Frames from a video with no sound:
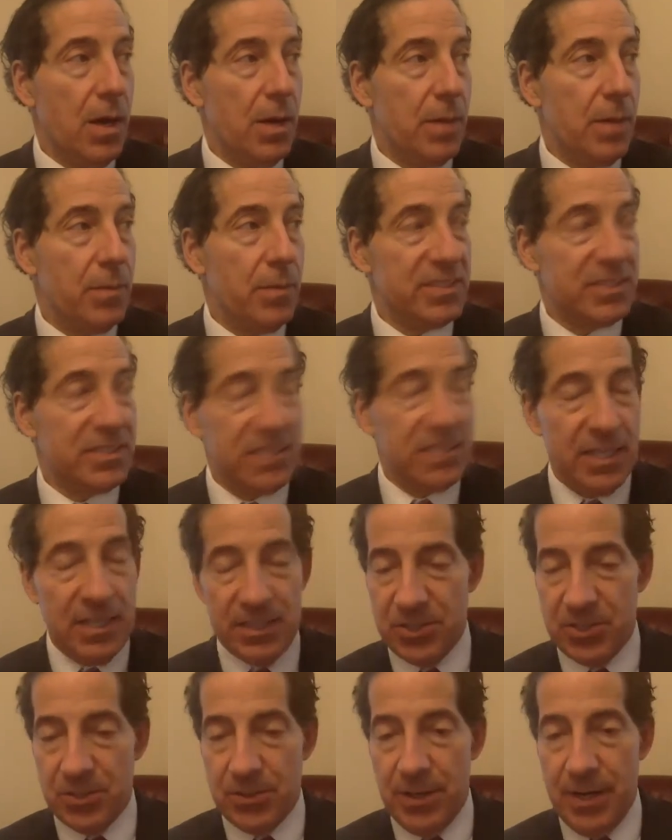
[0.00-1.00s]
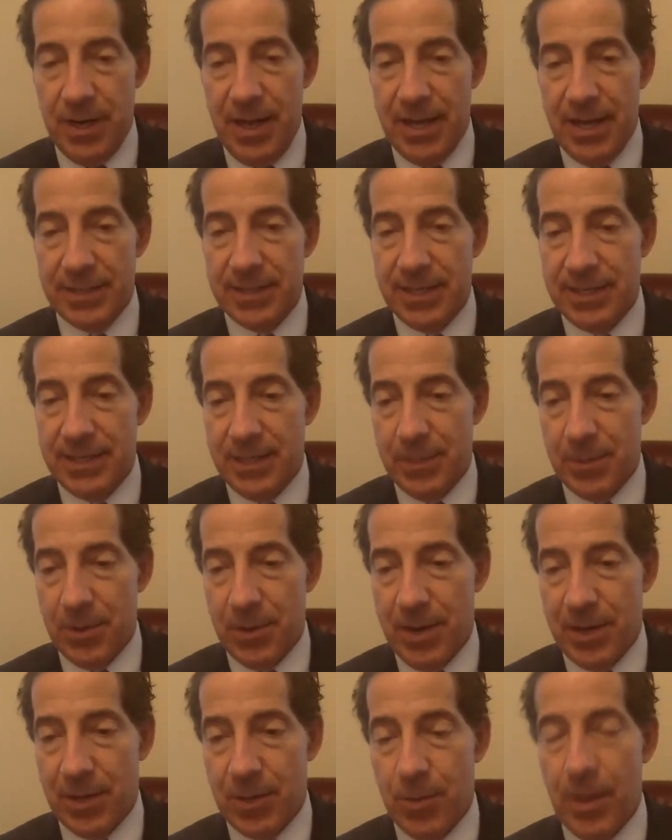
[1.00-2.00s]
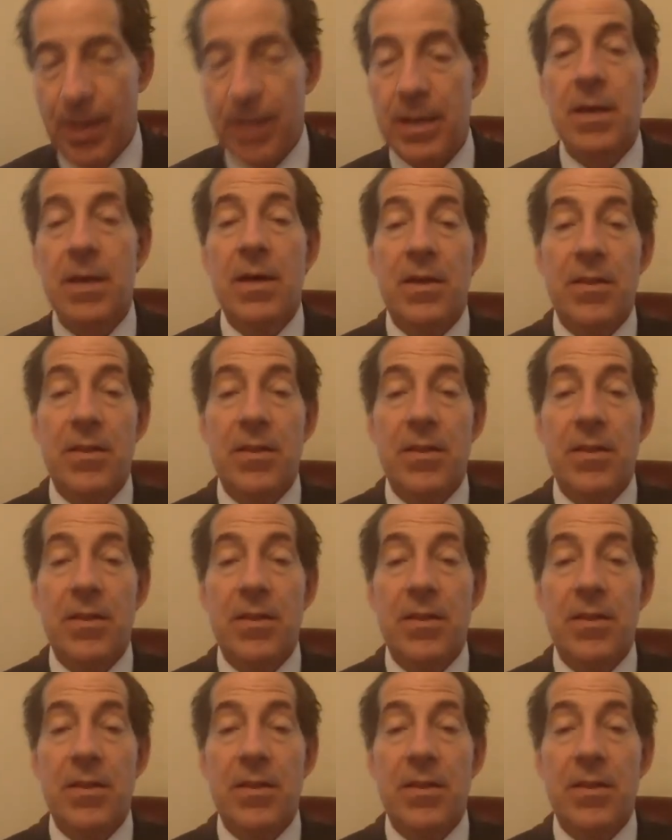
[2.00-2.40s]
sinister and anti-democratic way.